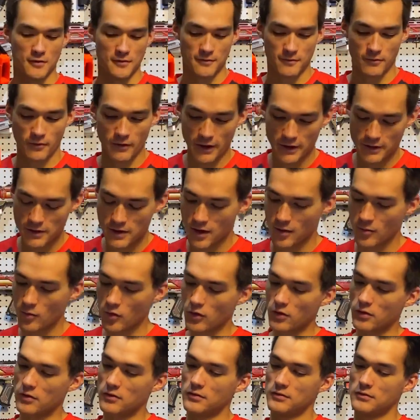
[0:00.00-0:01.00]
for a
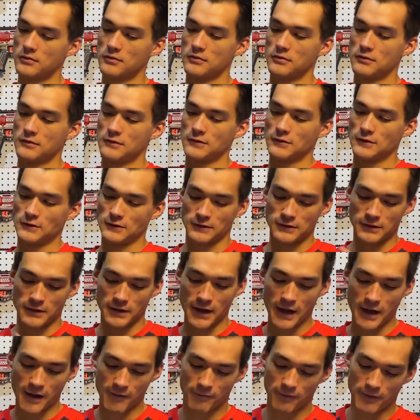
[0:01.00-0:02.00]
double
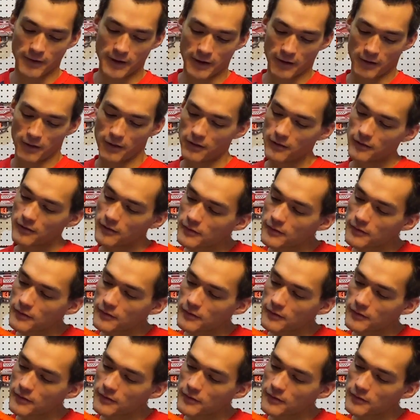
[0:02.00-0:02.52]
half length.